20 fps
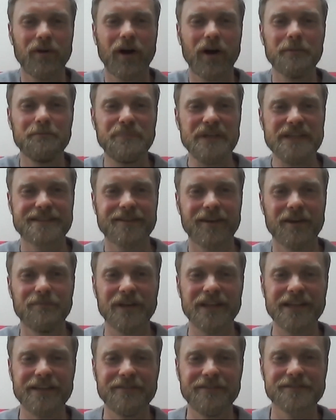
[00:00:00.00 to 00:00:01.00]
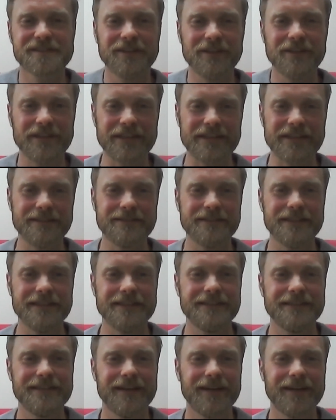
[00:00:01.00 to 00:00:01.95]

unbeaten, I believe, still in